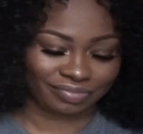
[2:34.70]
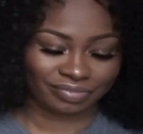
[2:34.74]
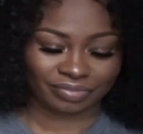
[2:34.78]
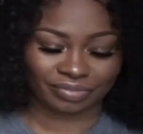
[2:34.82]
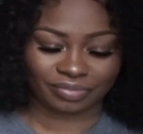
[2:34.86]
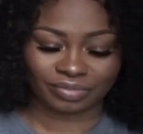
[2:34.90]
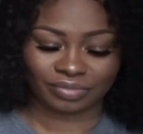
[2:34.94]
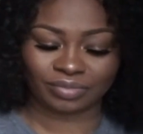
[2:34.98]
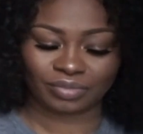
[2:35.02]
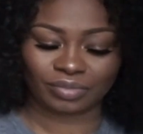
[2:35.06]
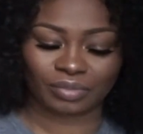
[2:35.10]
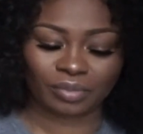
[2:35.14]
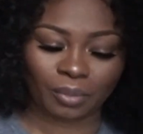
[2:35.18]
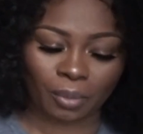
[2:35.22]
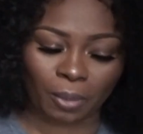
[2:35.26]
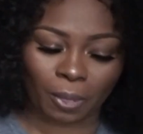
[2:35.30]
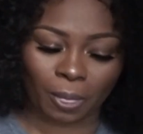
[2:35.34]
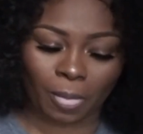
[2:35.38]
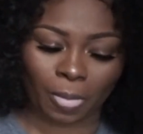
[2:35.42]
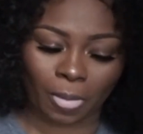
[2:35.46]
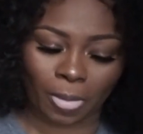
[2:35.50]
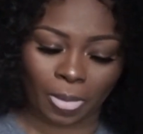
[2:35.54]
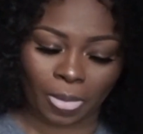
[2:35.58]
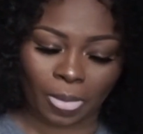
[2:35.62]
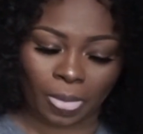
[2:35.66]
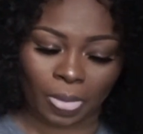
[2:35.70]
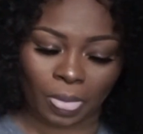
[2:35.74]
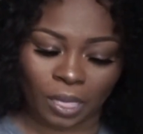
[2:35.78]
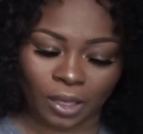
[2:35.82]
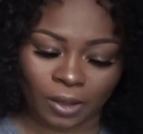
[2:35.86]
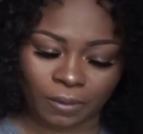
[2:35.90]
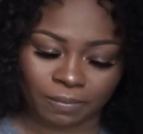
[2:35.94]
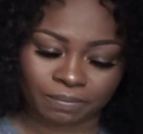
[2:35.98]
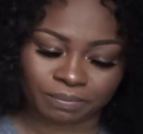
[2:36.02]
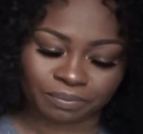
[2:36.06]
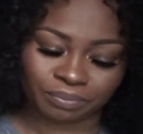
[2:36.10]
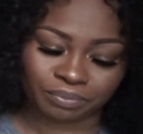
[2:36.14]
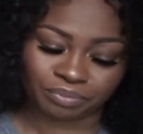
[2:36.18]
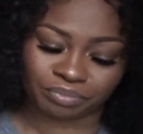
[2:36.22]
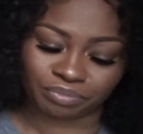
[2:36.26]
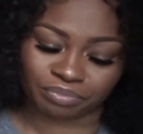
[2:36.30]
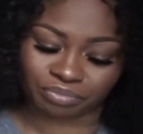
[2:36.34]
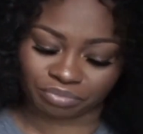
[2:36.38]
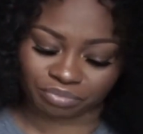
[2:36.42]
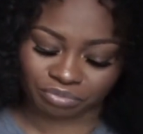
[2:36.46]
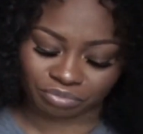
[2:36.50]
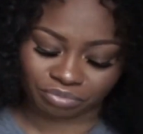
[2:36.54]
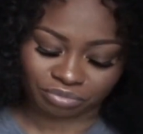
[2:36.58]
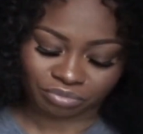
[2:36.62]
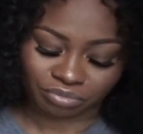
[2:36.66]

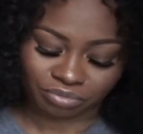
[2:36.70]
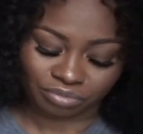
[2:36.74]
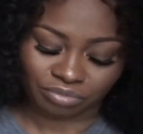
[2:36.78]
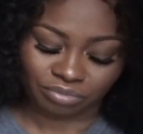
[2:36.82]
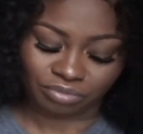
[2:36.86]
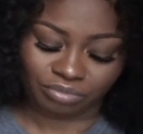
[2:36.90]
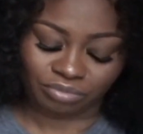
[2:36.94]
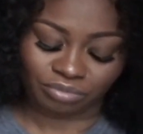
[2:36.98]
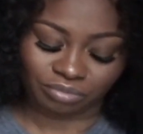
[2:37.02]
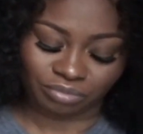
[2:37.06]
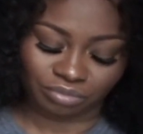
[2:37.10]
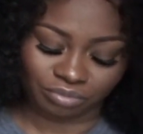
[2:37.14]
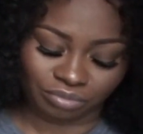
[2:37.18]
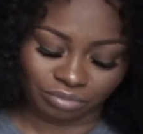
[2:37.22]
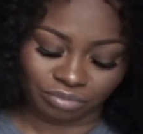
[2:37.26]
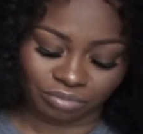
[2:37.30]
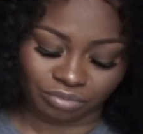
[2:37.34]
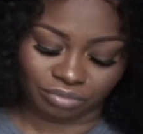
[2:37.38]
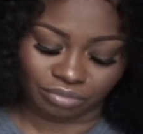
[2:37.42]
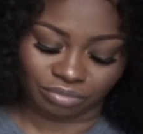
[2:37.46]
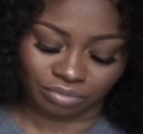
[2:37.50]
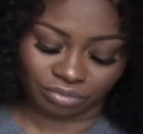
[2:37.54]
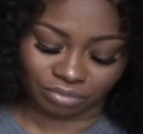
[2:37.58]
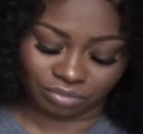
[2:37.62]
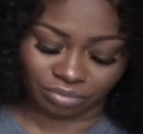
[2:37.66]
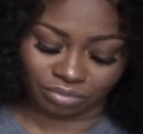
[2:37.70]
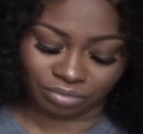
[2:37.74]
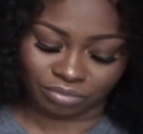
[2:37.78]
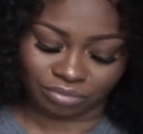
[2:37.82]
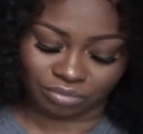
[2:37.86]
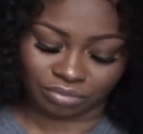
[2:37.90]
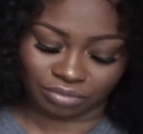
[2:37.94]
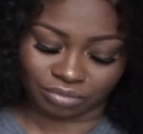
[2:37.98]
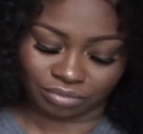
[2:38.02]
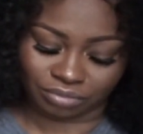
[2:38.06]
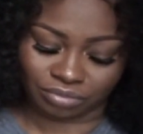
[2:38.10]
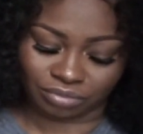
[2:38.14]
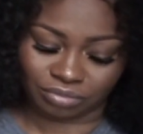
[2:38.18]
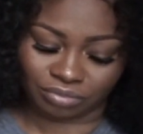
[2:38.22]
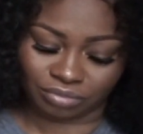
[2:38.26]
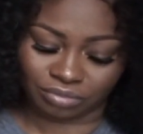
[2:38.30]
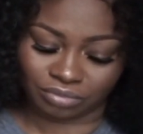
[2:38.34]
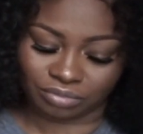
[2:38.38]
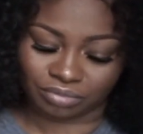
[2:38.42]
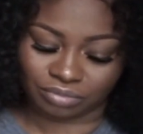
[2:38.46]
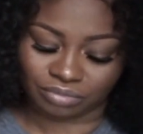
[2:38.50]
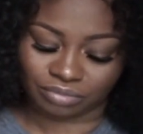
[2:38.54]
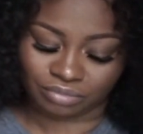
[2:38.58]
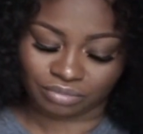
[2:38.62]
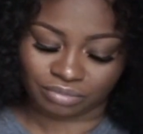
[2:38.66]

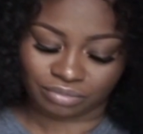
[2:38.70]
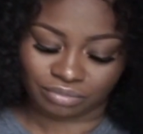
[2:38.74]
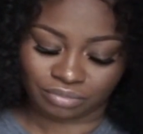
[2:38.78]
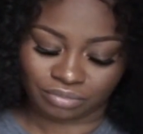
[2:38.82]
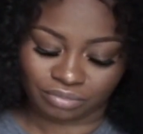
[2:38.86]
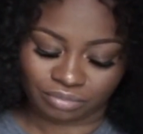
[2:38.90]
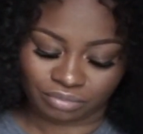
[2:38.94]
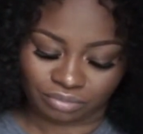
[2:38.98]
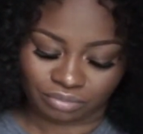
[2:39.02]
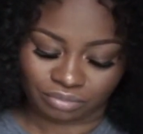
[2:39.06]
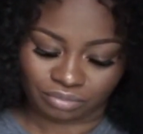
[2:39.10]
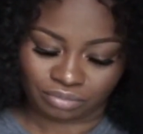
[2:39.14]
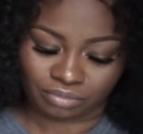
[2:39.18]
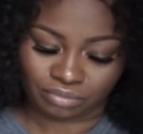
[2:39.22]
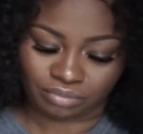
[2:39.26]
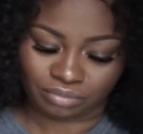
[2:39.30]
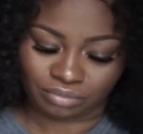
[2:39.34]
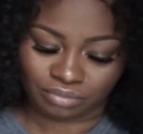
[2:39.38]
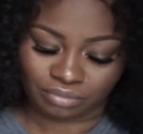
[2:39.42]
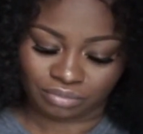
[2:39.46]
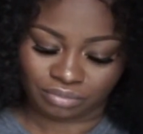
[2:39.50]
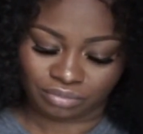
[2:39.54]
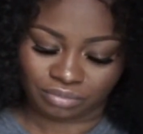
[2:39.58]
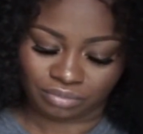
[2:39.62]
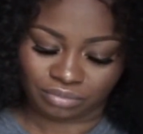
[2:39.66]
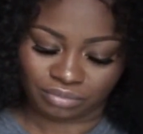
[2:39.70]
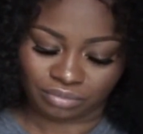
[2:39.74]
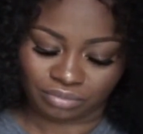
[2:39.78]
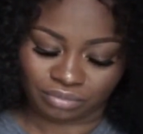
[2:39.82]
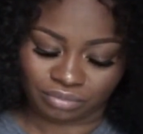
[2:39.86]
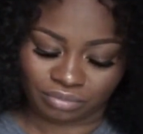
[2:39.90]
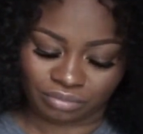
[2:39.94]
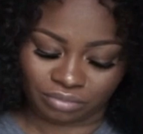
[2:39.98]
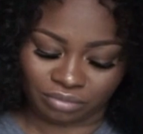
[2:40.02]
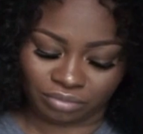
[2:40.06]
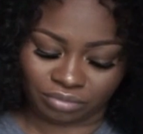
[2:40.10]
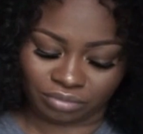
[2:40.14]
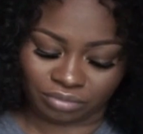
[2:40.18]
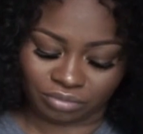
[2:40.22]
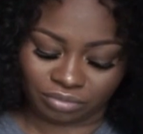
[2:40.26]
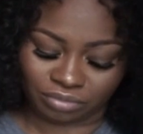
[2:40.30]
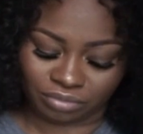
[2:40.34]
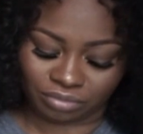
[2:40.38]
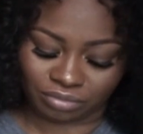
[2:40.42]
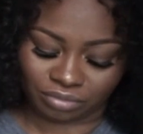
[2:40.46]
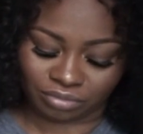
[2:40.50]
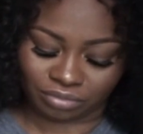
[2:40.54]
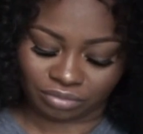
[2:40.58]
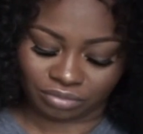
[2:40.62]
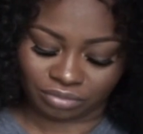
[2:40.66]

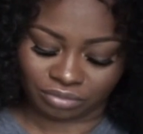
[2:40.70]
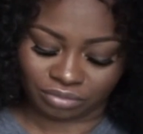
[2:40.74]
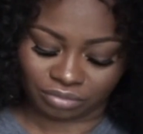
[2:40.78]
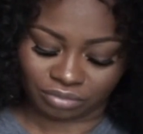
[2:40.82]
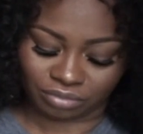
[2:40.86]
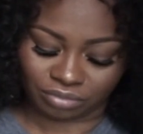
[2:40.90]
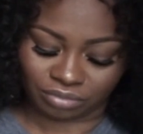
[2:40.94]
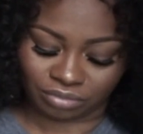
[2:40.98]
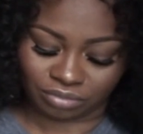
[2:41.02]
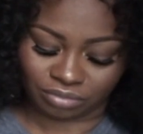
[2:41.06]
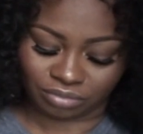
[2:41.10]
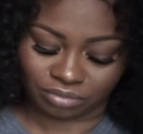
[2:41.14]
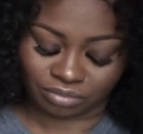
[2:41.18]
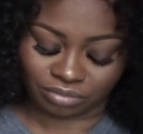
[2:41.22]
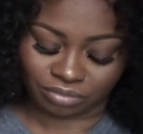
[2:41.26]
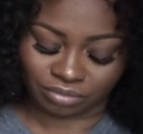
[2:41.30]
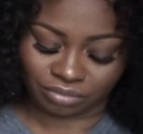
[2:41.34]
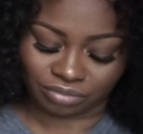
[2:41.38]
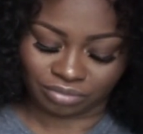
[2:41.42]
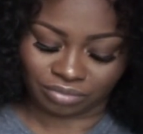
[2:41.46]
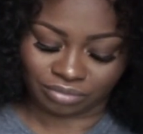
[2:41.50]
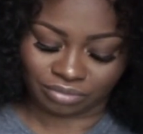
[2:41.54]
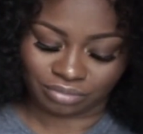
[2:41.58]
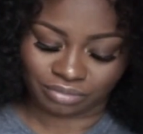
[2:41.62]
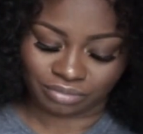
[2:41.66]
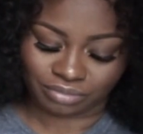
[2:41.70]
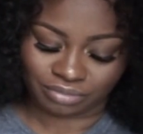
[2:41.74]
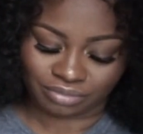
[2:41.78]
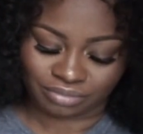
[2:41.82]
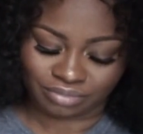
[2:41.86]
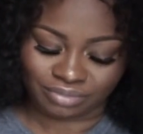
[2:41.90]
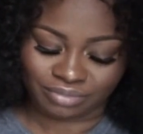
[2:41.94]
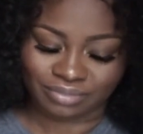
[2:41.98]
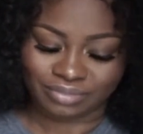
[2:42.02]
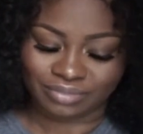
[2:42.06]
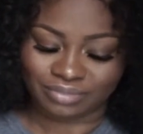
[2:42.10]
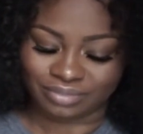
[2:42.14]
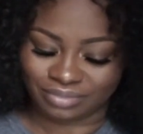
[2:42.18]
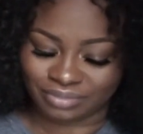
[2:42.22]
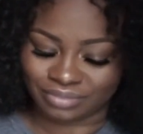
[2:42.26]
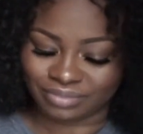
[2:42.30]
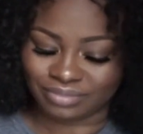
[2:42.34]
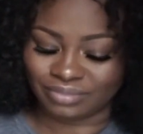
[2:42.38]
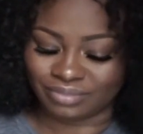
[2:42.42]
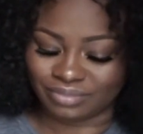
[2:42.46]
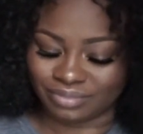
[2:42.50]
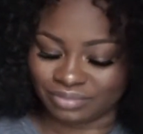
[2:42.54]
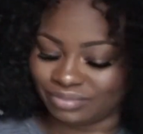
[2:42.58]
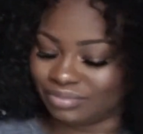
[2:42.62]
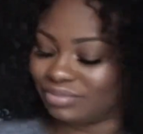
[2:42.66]
No words are spoken by the person on screen.